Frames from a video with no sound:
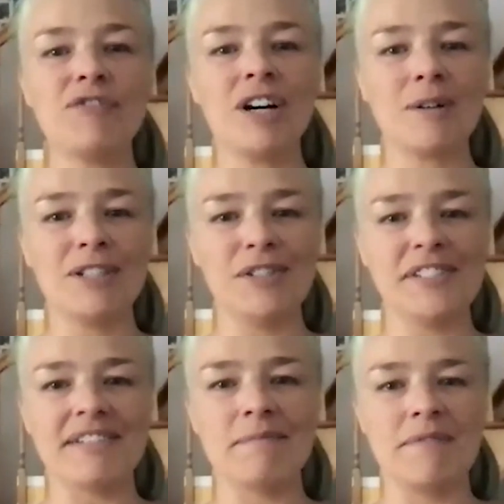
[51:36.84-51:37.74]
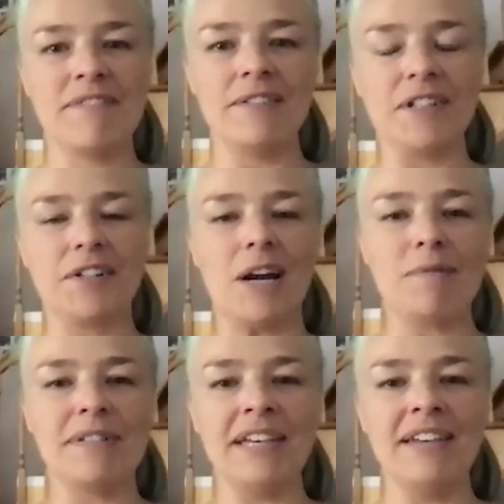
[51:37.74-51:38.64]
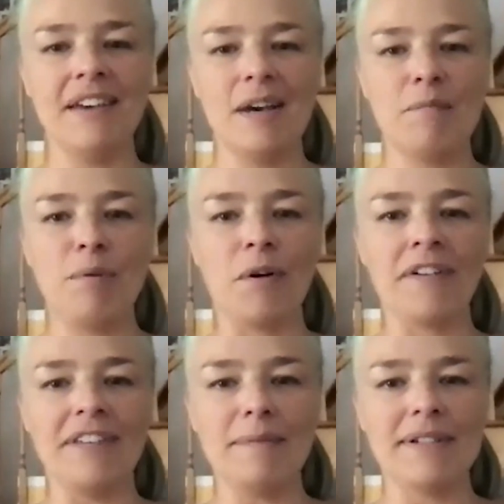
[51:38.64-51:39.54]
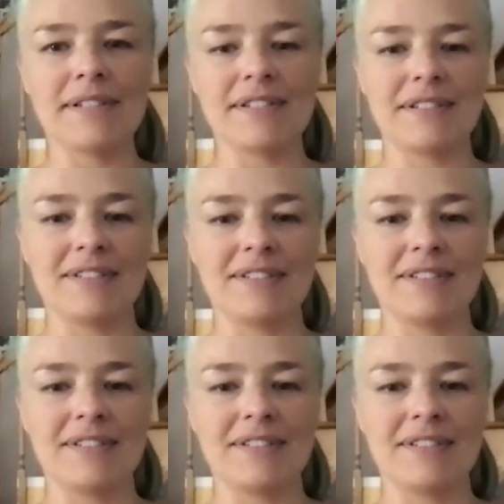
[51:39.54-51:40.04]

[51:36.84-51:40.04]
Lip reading: forward to some very grammarly poor emails.